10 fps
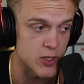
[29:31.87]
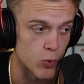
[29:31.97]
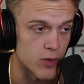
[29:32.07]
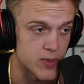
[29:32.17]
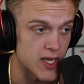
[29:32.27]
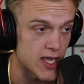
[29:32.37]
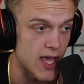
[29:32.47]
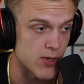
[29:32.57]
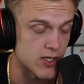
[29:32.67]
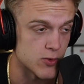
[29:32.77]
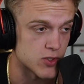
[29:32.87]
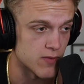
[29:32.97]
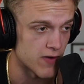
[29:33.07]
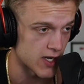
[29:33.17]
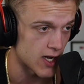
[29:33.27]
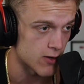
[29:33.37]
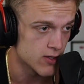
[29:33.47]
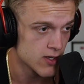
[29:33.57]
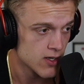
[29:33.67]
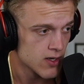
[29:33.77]
would be a gaming YouTube video.
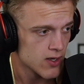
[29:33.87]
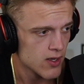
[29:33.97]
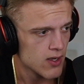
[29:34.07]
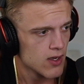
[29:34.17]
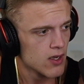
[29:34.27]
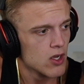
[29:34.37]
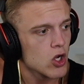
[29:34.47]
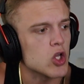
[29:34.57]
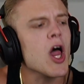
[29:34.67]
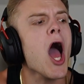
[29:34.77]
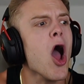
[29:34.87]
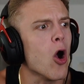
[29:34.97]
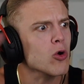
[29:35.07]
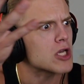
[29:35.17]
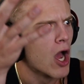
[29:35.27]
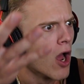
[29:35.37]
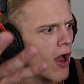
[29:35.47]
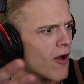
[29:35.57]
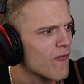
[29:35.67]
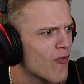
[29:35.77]
Cloak
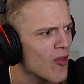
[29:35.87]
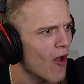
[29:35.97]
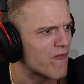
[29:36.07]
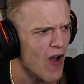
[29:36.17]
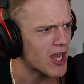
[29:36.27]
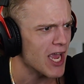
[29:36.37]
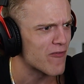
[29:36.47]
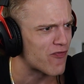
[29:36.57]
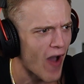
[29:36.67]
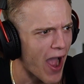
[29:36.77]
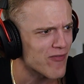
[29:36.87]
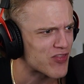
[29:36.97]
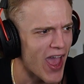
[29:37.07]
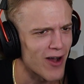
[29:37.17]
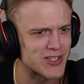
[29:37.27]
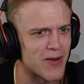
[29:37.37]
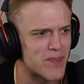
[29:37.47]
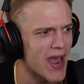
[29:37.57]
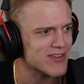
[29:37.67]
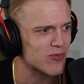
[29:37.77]
for the fucking 5,000
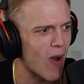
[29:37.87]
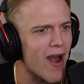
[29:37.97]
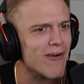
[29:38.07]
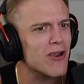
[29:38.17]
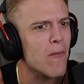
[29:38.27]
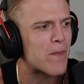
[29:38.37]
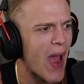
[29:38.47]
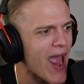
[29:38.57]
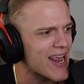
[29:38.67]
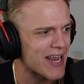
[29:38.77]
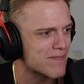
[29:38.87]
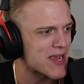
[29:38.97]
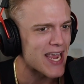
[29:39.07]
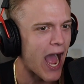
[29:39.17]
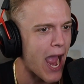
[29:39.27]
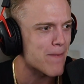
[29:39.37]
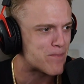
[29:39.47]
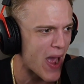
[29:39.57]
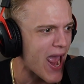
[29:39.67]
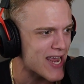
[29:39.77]
bits. Why are you paying me? I
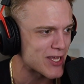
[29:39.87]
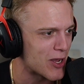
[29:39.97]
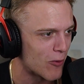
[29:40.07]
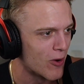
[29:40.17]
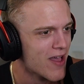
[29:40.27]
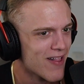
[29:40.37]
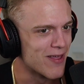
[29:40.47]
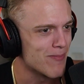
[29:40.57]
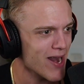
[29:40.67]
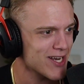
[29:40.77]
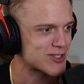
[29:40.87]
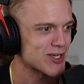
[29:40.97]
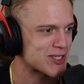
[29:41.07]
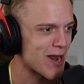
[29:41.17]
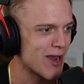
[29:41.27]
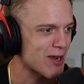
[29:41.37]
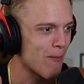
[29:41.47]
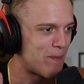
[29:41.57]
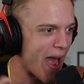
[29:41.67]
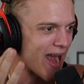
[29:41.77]
pay you. The money's just going to go
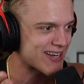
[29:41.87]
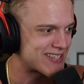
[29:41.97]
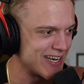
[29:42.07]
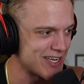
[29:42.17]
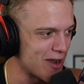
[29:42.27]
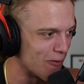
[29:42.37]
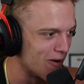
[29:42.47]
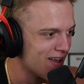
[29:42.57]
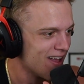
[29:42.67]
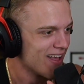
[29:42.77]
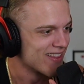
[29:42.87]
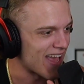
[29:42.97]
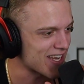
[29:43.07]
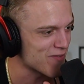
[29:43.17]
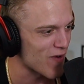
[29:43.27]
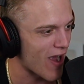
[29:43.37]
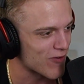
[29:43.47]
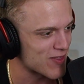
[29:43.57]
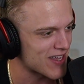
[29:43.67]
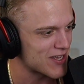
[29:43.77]
back to you. Thank you for
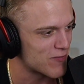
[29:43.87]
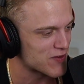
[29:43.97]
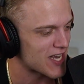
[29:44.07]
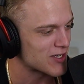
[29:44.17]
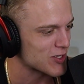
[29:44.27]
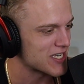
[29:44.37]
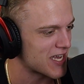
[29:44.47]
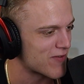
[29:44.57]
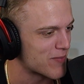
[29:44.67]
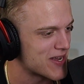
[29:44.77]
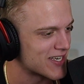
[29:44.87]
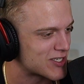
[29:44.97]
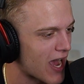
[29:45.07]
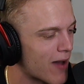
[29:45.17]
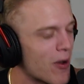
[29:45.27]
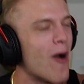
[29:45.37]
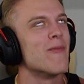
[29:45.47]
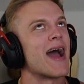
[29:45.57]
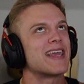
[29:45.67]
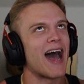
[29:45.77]
everything. You've essentially given me a job. Oh
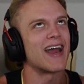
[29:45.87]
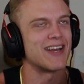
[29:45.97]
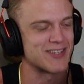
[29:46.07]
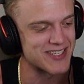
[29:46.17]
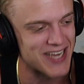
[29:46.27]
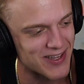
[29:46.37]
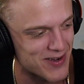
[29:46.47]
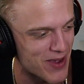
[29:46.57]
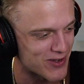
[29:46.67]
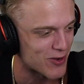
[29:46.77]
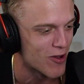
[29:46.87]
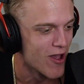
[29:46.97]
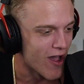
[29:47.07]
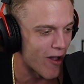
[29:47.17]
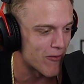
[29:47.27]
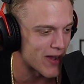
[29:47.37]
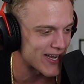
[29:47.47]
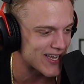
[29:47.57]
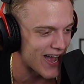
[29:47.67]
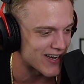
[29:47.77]
my God, here's a sentimental. Oh my
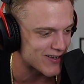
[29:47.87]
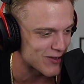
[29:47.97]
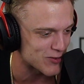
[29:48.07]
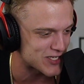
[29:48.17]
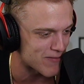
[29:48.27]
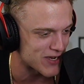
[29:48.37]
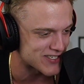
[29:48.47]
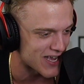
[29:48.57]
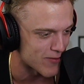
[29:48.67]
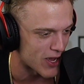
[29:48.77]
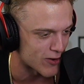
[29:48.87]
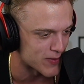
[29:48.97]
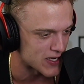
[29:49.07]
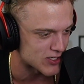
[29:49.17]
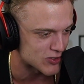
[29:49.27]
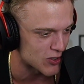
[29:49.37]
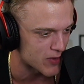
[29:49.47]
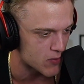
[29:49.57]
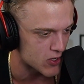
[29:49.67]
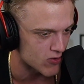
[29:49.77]
God, Cloak sent me a sentimental message. Don't
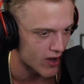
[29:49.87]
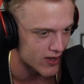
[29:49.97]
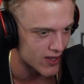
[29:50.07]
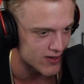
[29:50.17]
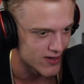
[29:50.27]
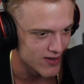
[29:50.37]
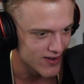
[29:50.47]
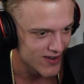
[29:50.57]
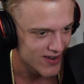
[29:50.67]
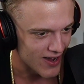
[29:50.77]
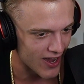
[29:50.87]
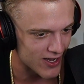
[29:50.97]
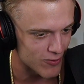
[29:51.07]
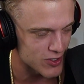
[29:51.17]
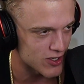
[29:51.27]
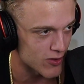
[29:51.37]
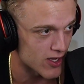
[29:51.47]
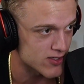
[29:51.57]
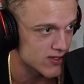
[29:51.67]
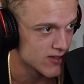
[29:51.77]
make me cry again. I got to redo this.